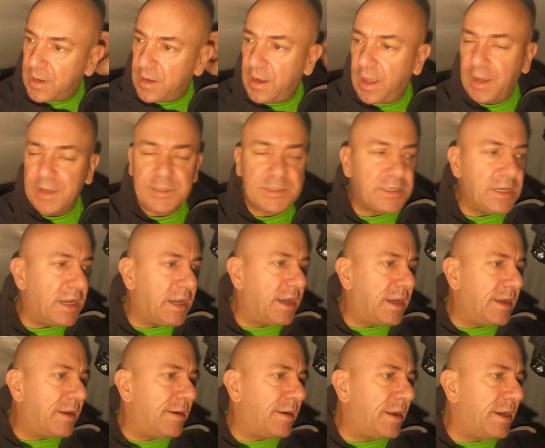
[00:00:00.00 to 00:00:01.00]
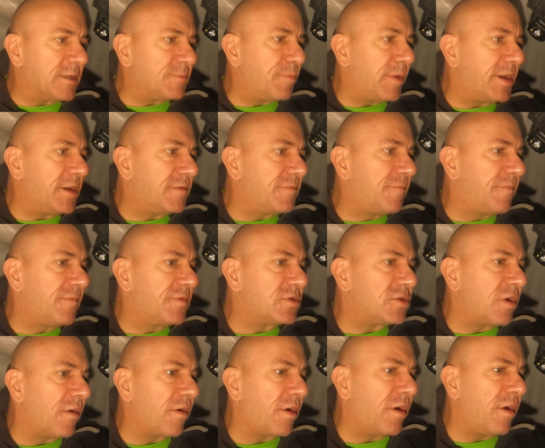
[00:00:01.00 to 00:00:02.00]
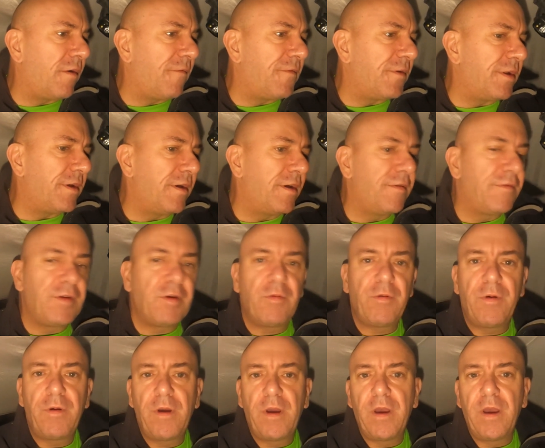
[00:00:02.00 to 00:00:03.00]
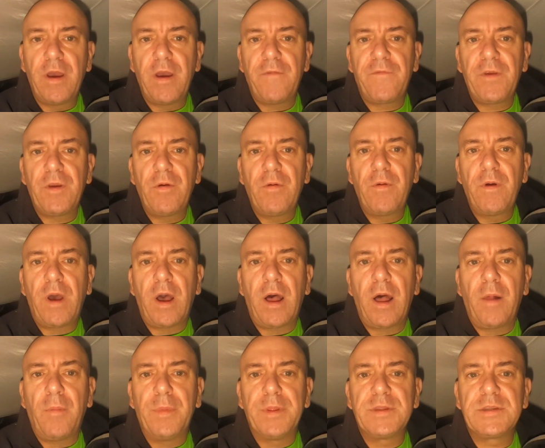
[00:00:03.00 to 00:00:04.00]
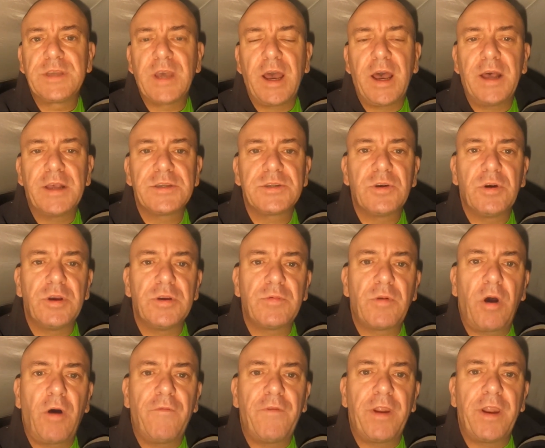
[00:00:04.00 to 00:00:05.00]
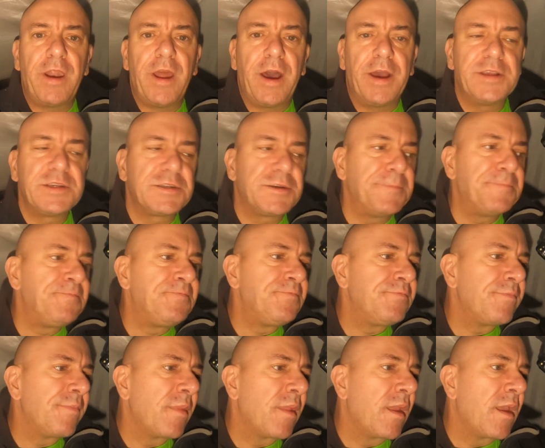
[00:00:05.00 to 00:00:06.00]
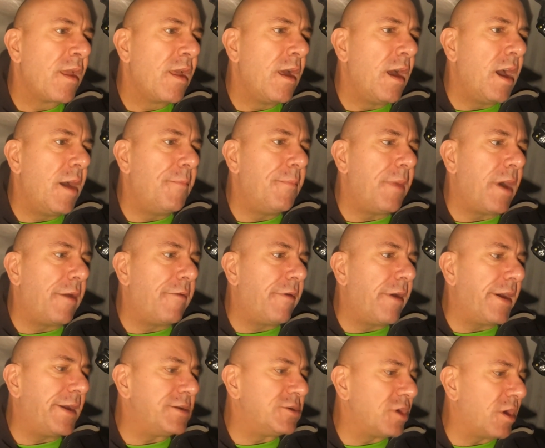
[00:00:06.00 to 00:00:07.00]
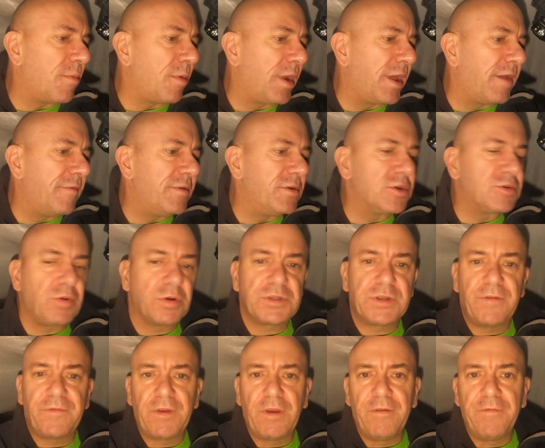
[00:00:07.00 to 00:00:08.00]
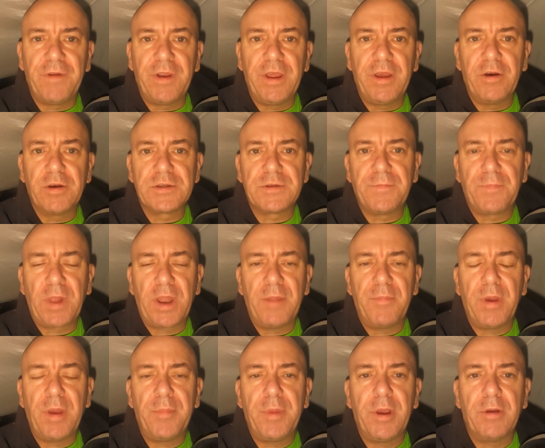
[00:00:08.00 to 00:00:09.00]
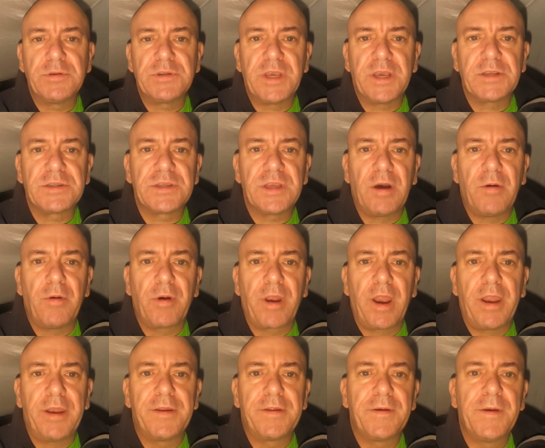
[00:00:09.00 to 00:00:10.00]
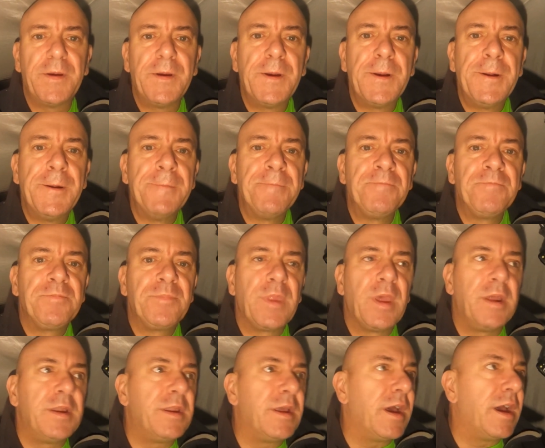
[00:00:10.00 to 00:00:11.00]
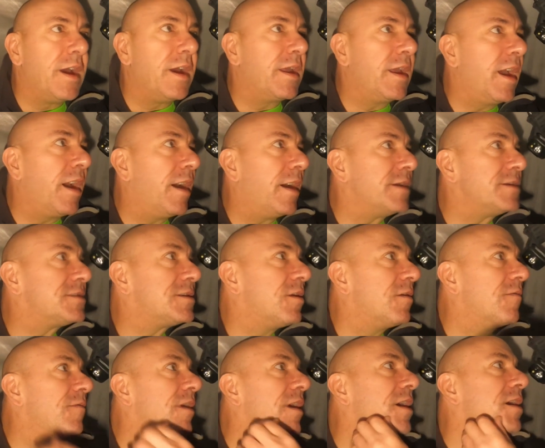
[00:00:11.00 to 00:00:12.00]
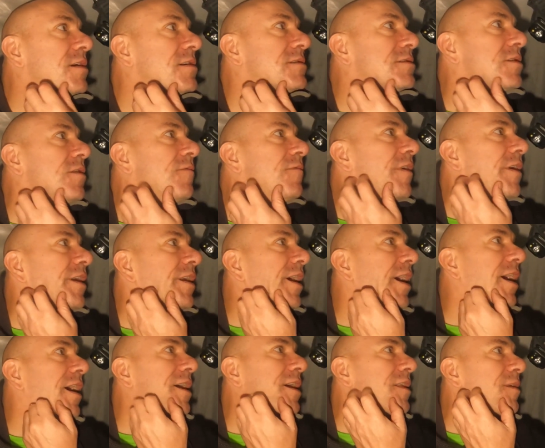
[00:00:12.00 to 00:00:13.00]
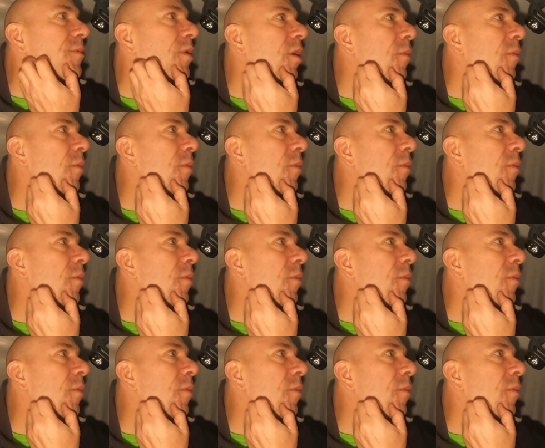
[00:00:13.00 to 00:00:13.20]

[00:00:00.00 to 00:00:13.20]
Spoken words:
nice beef stroganoff and a few almond tarts, so it were all very nice. I had a right enjoyable evening, just watching a few videos and playing a bit of music, so that was grand. And yeah, it's still very dark at the